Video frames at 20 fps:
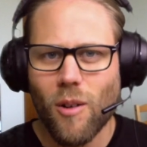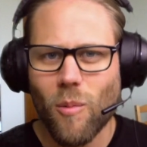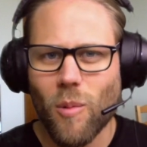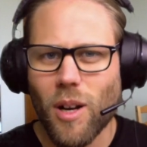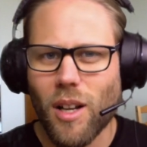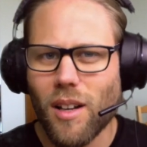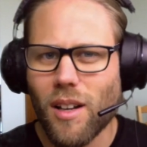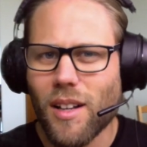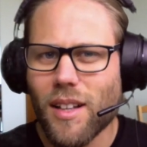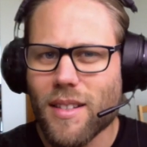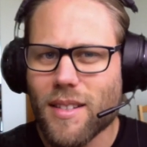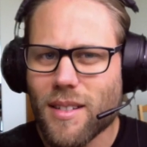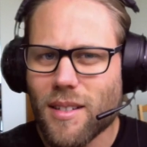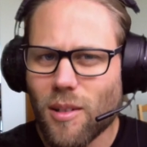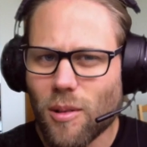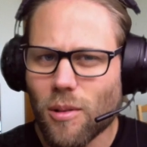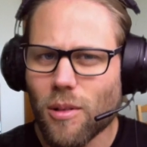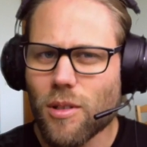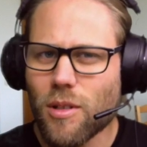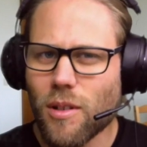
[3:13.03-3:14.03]
Well, let's
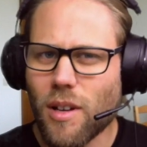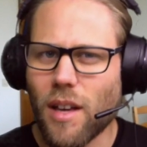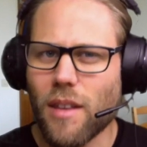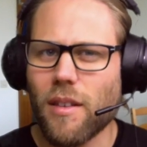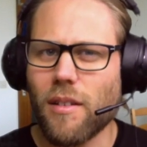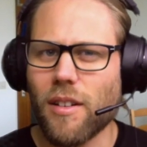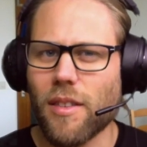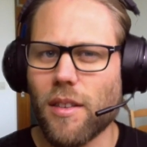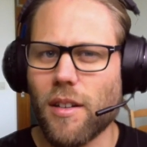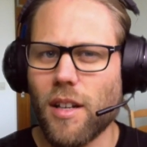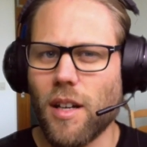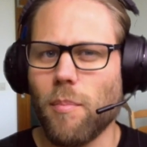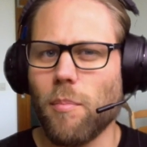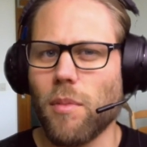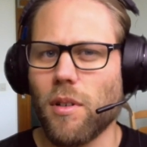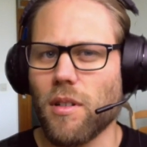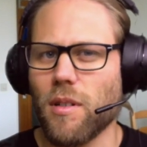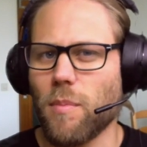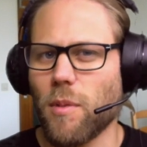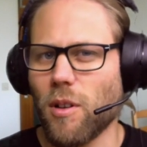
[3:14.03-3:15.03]
look together at the
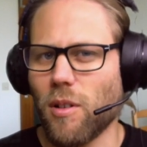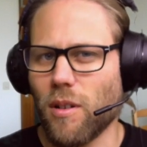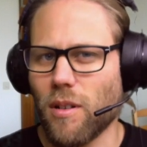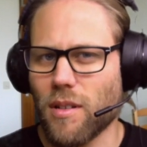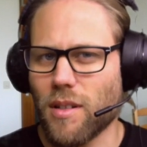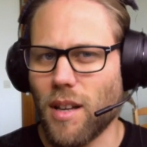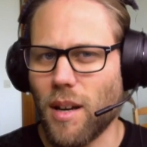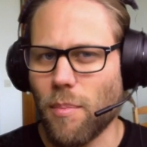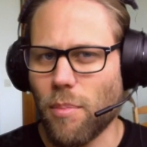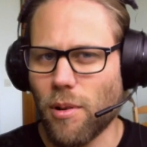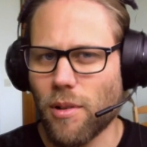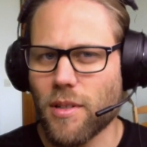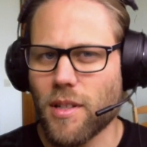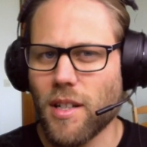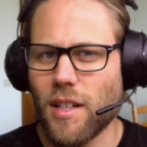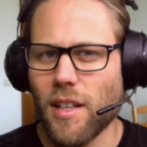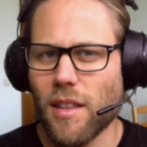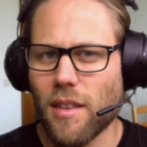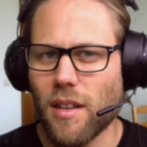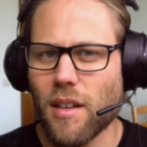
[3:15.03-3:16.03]
numbers because I
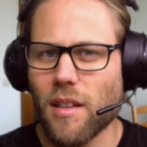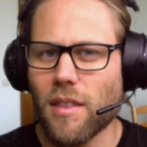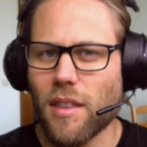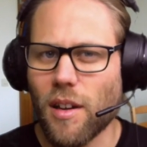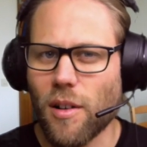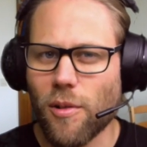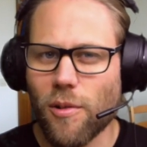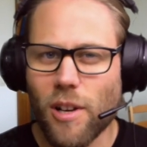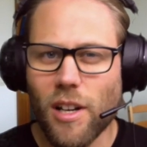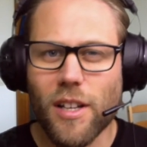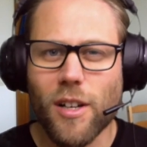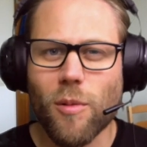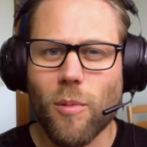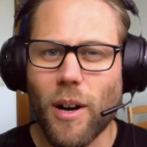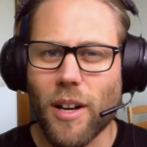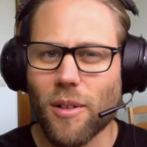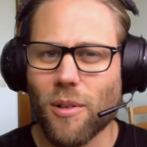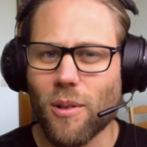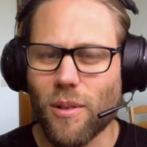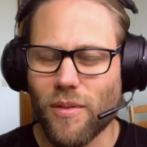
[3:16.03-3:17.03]
personally think they're really
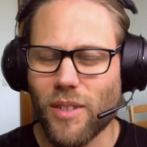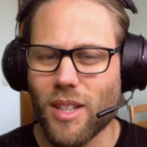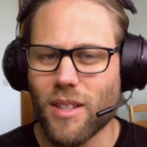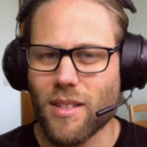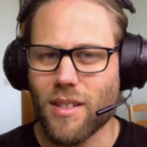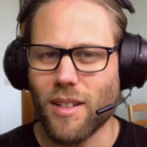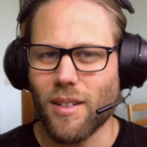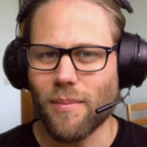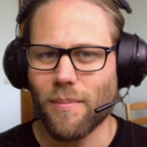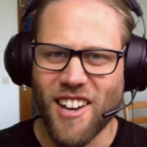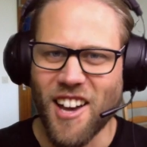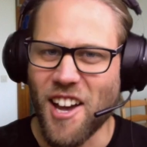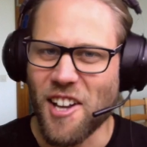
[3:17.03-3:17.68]
quite convincing.